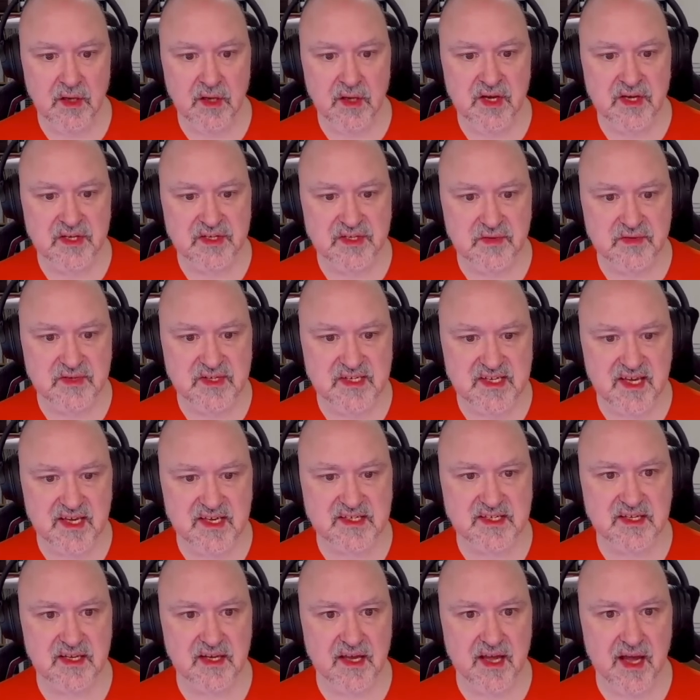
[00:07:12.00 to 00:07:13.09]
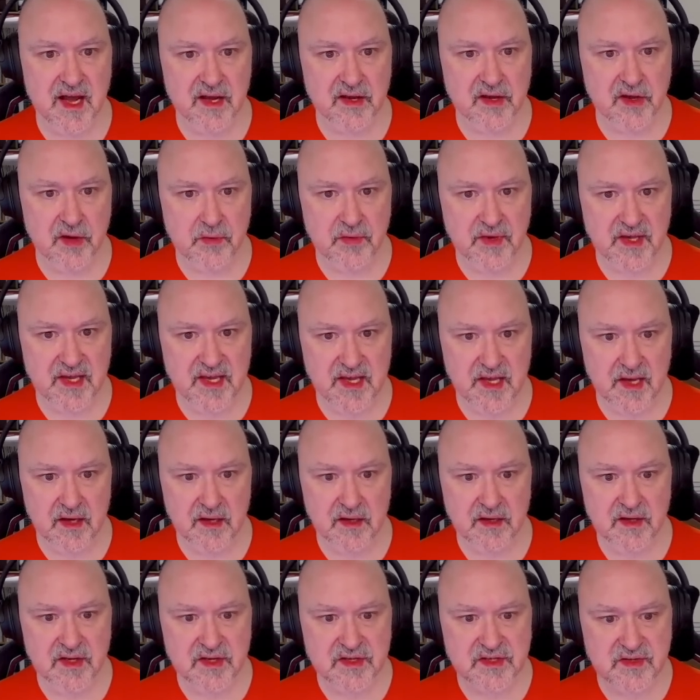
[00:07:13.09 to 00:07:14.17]
So six can't go
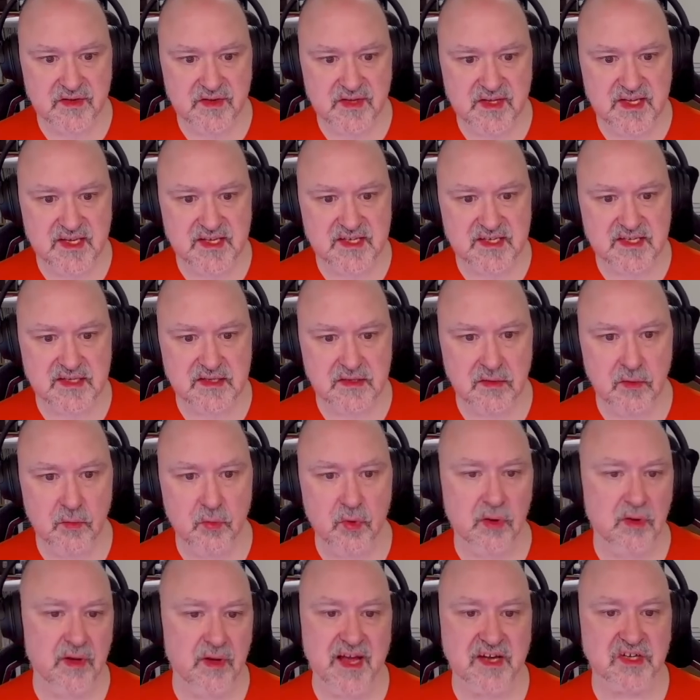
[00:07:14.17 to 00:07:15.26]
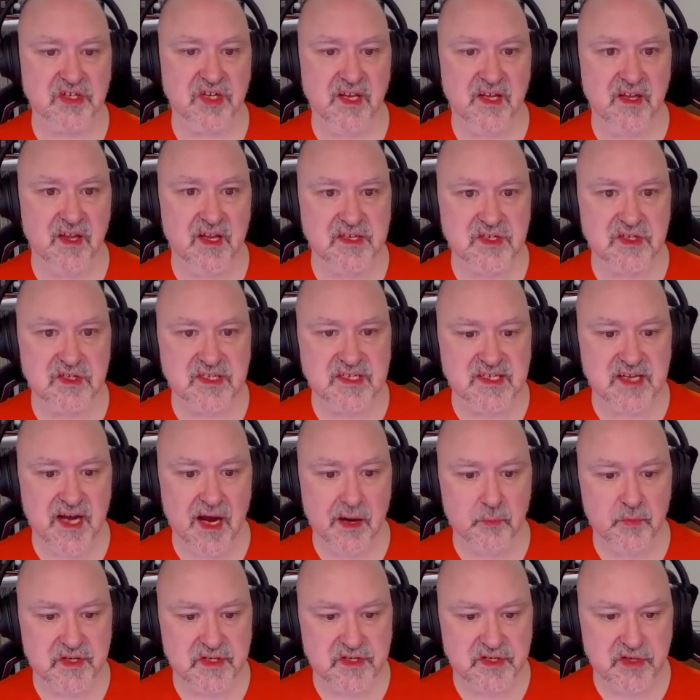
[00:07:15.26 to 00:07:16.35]
here. So this, well, actually, let's start
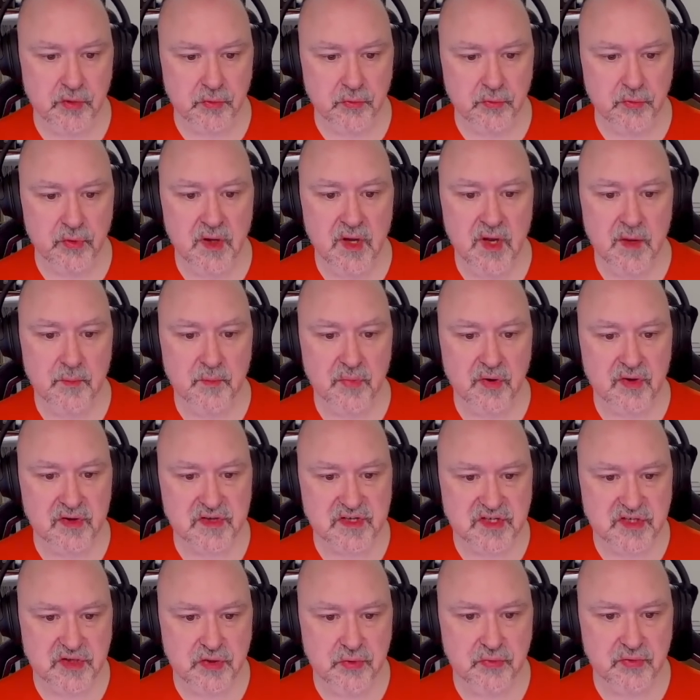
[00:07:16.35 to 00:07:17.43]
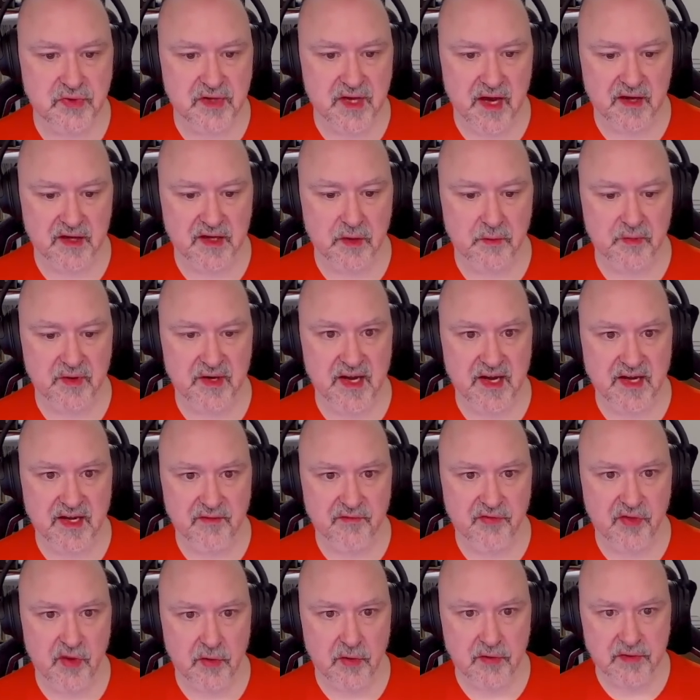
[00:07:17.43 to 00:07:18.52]
with two because two can't go in any
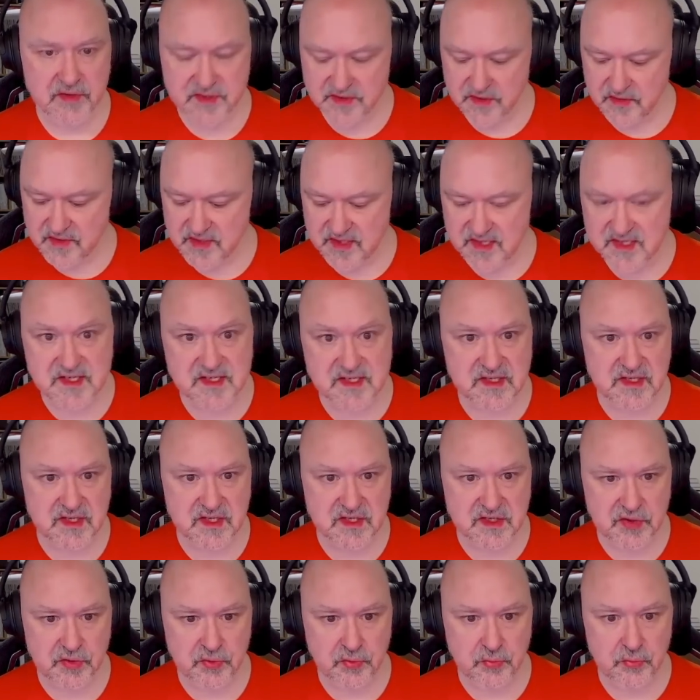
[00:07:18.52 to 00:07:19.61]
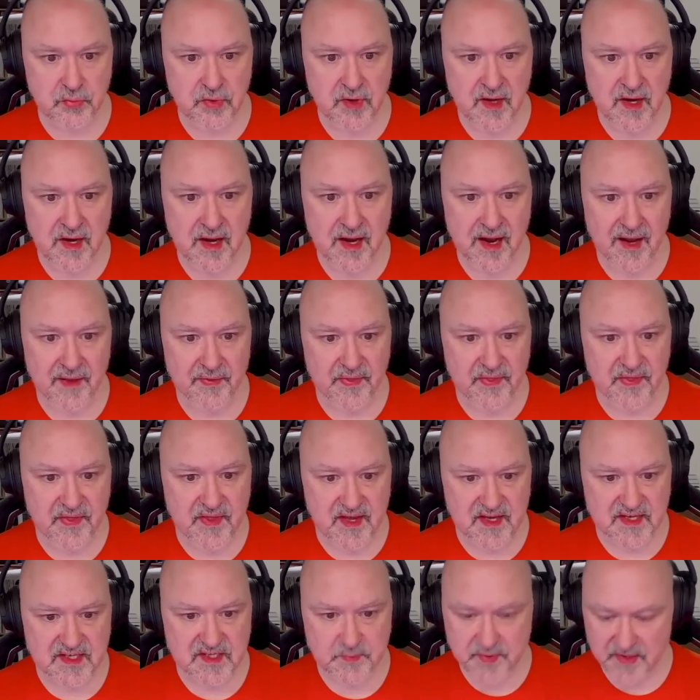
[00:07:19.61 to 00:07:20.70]
of those. So this is the two and
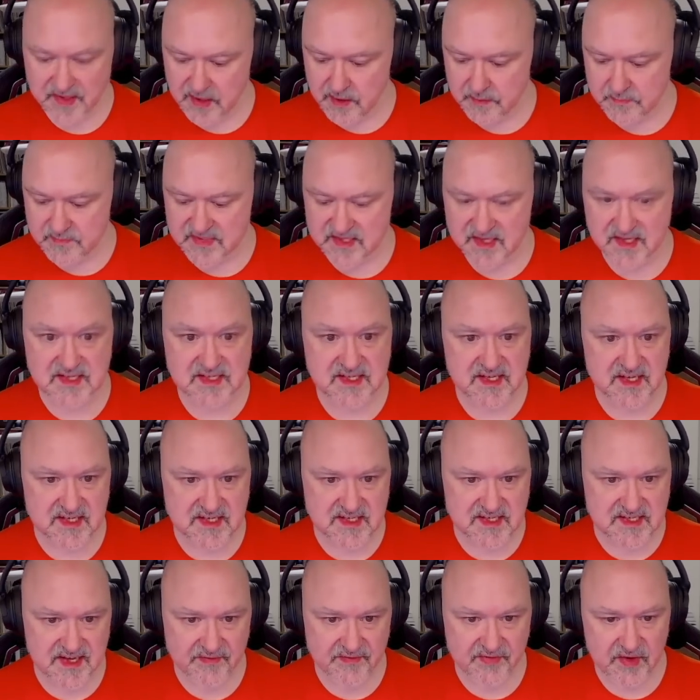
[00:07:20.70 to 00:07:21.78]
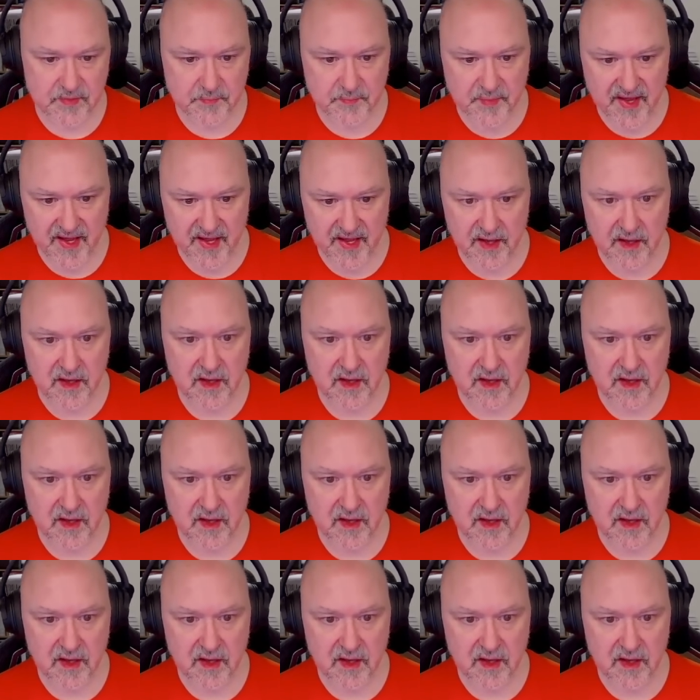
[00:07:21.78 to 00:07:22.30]
this becomes a six, seven pair.